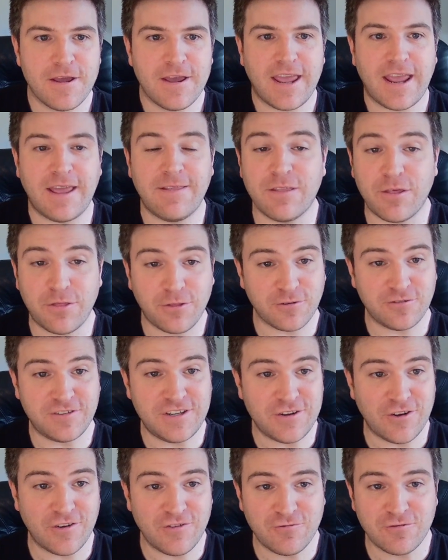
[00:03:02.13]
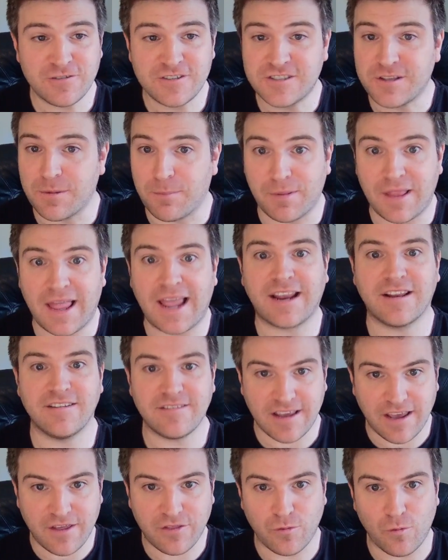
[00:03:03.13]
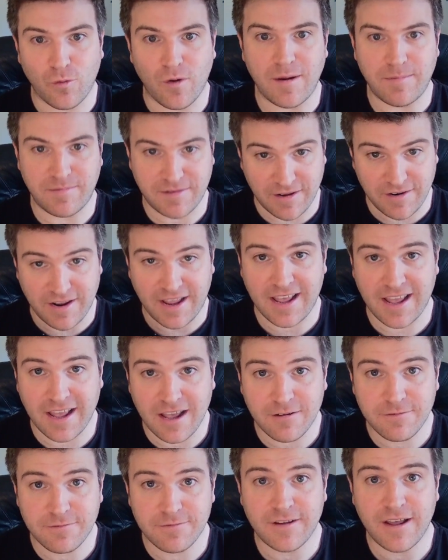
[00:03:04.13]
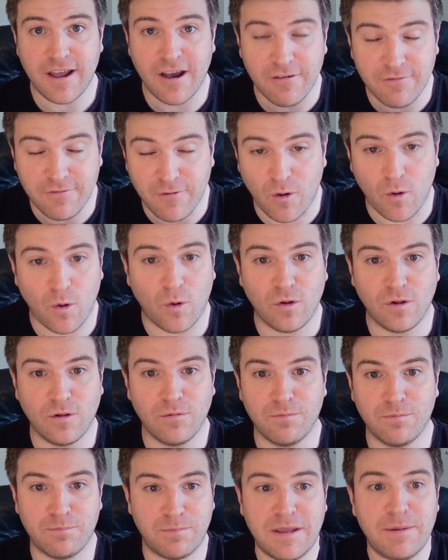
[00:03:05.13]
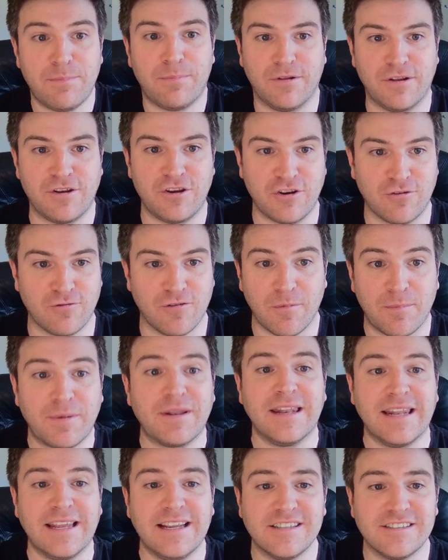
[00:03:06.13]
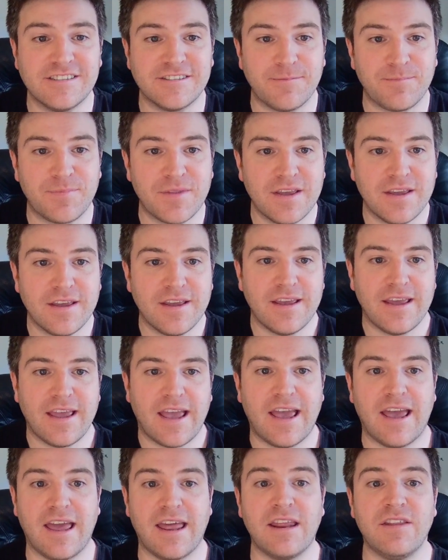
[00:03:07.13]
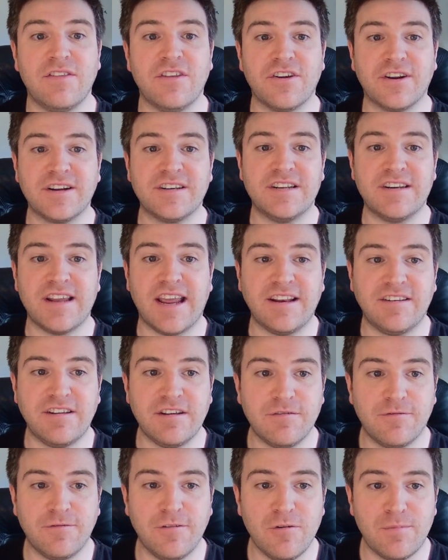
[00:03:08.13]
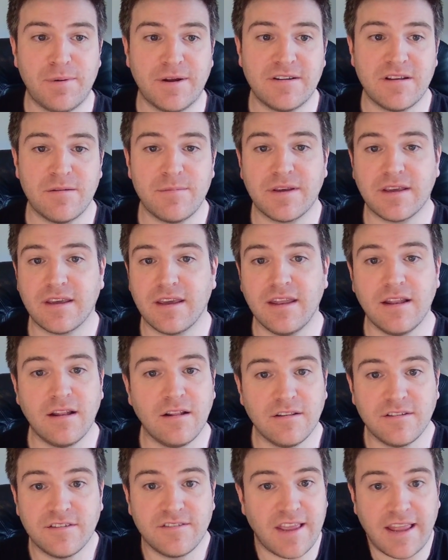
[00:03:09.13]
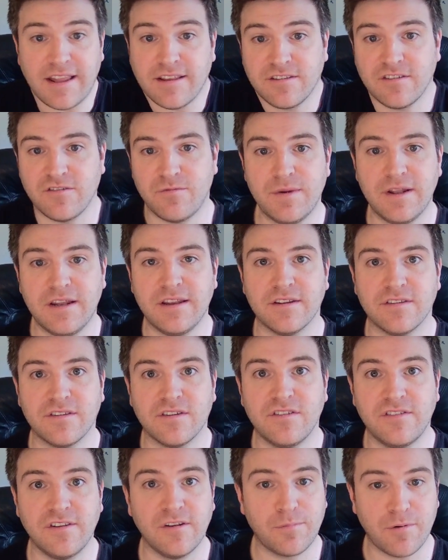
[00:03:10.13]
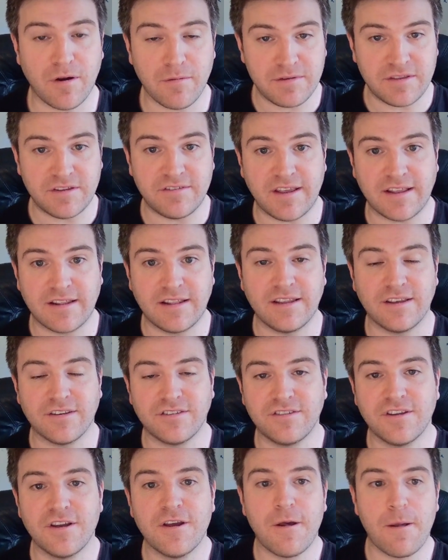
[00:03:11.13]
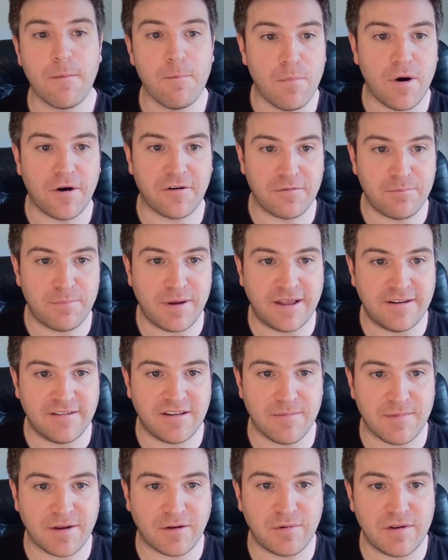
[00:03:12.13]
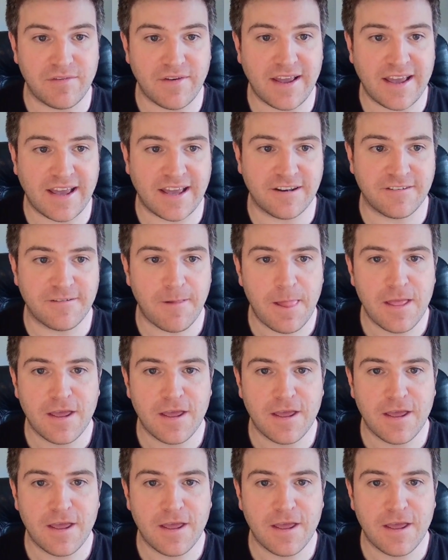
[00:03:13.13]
In the 1300s, the Black Death wiped out half of all people in Europe, at least. In the 1918 flu pandemic killed tens of millions. It's still probably the deadliest modern pandemic we've had.